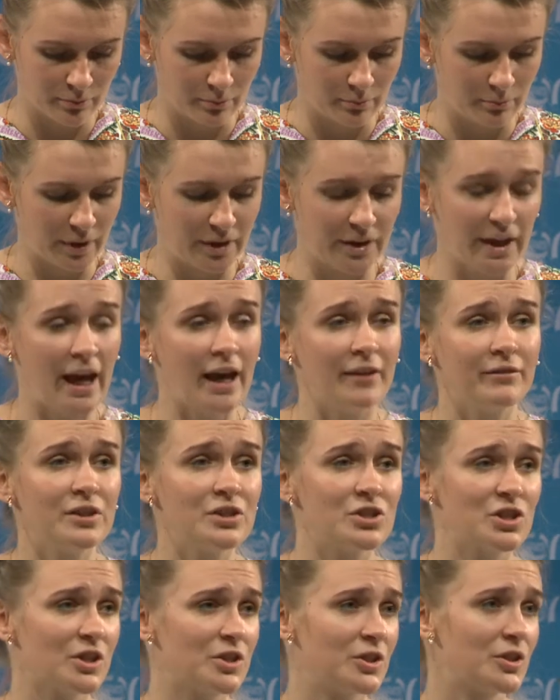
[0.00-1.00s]
But having
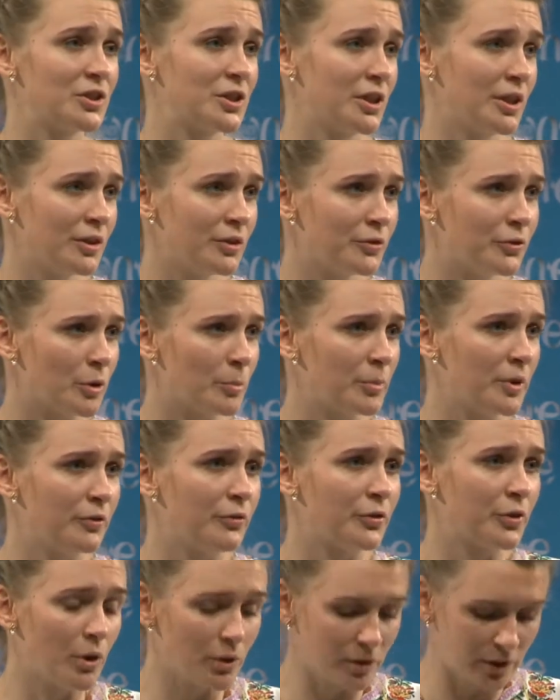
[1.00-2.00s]
just returned from the
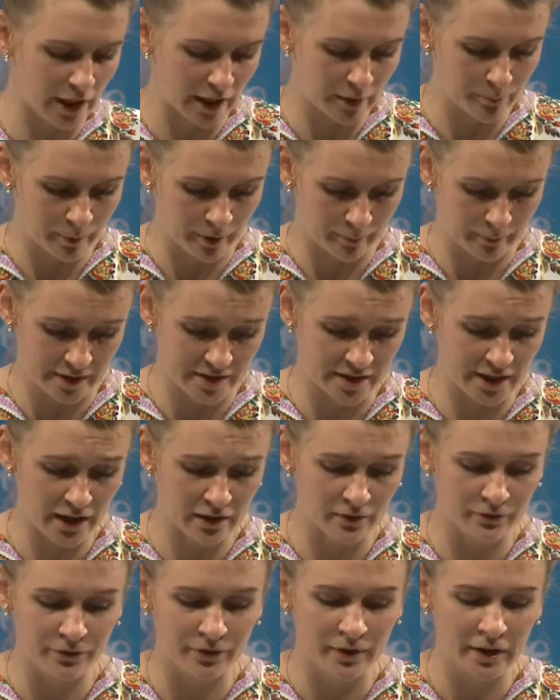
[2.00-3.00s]
front line by
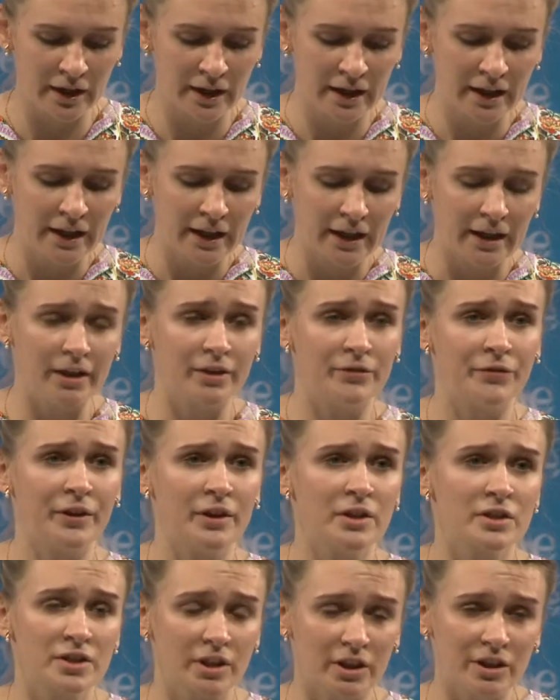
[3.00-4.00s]
myself, it
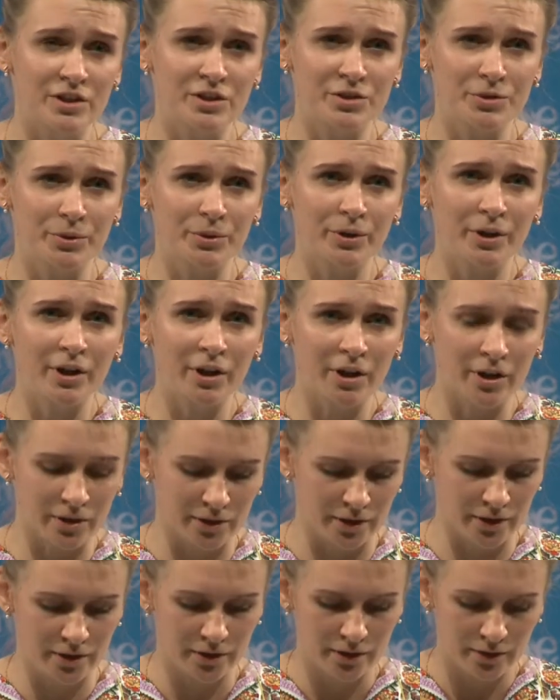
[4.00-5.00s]
feels it's too
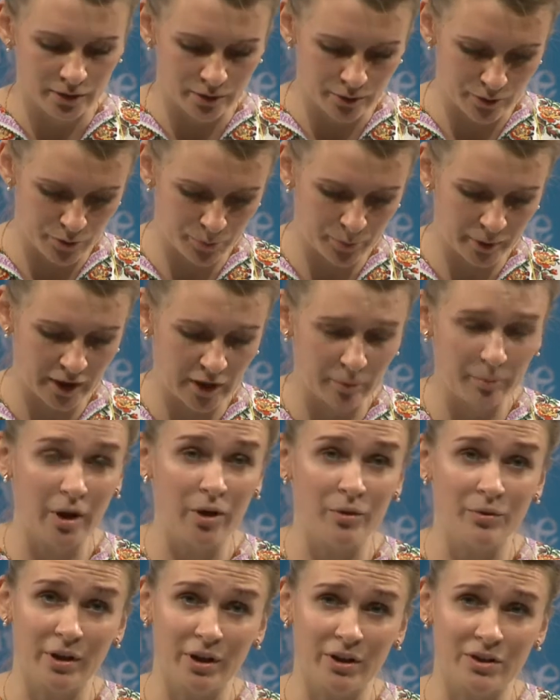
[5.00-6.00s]
early to speak
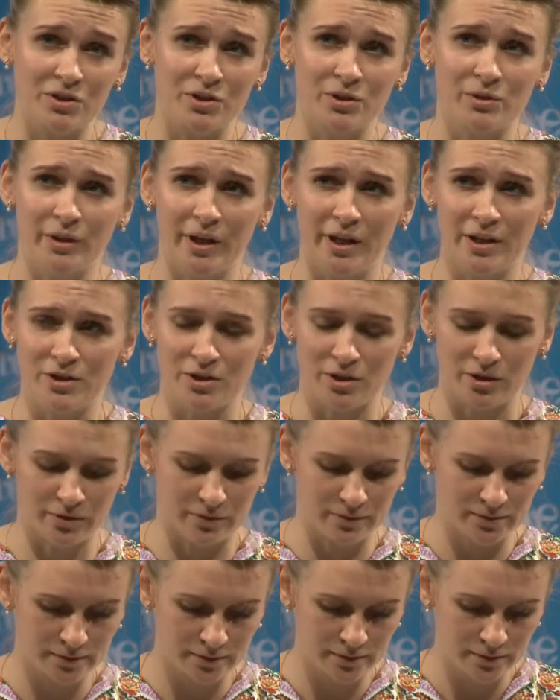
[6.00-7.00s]
about reconciliation.
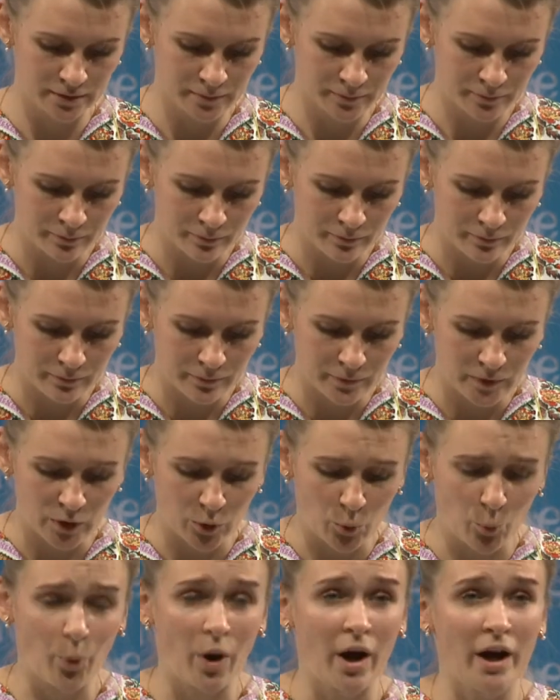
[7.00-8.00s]

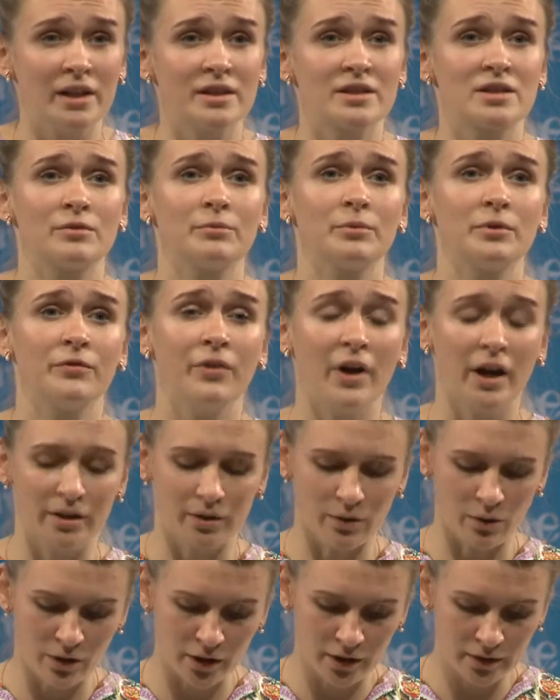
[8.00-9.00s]
Whilst we find
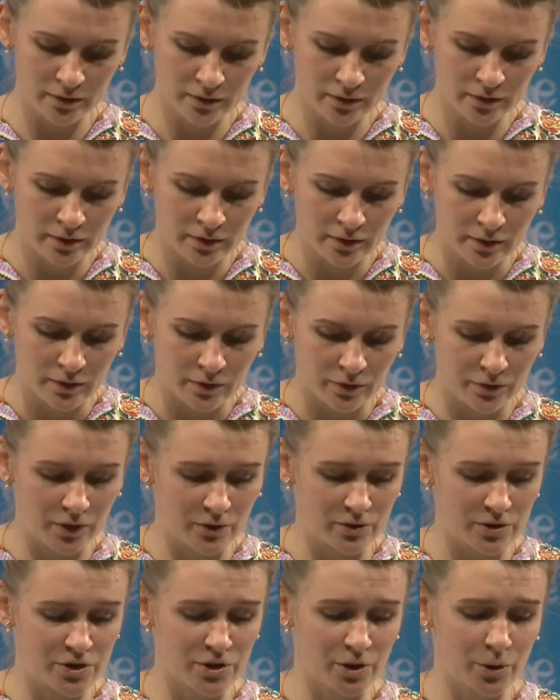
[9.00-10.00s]
on, there
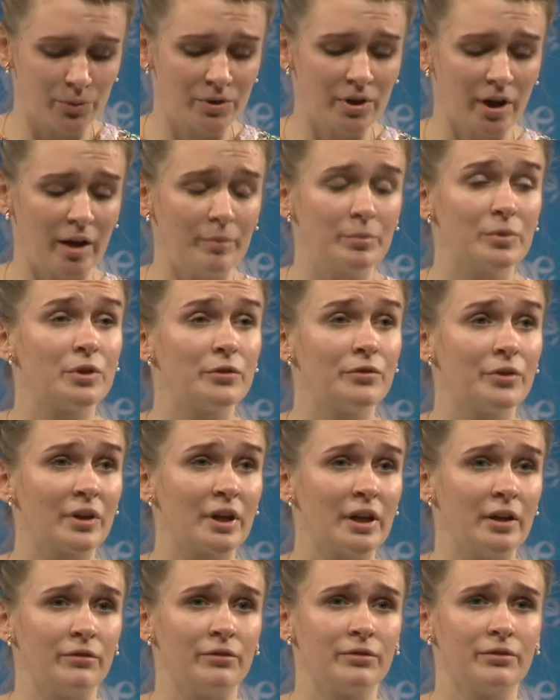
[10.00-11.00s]
is no time to
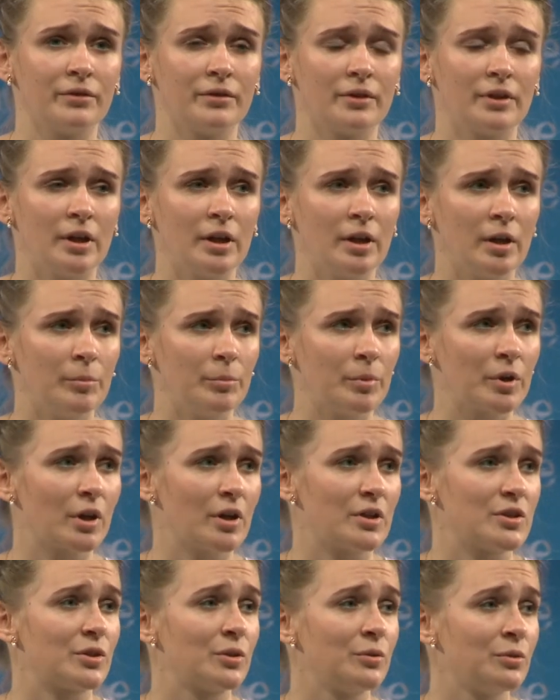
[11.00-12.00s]
forgive,
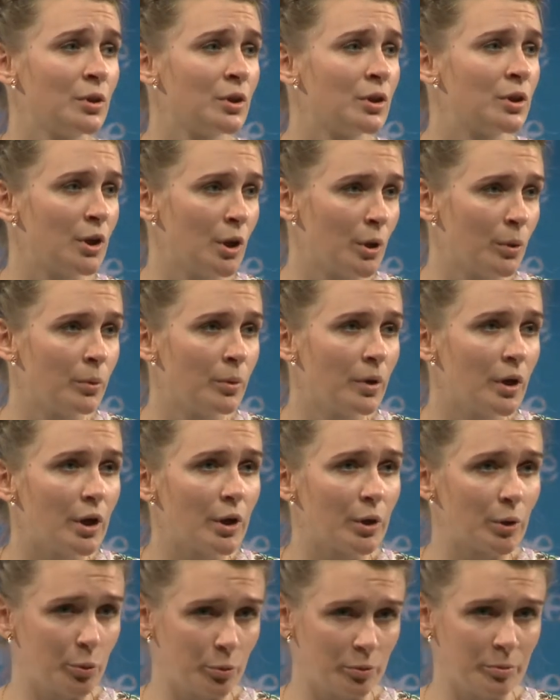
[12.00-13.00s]
because you don't know
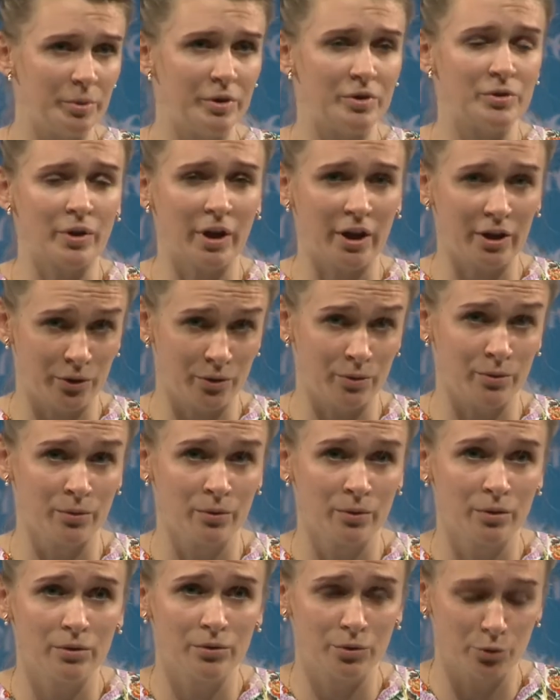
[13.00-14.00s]
who will betray you
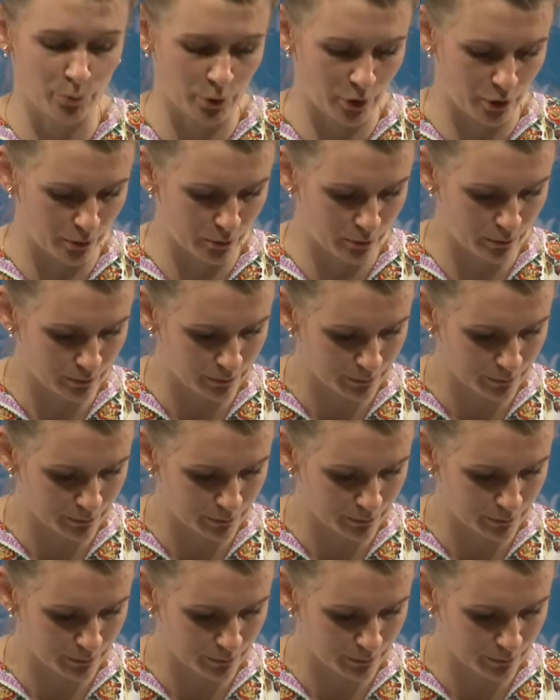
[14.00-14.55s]
tomorrow.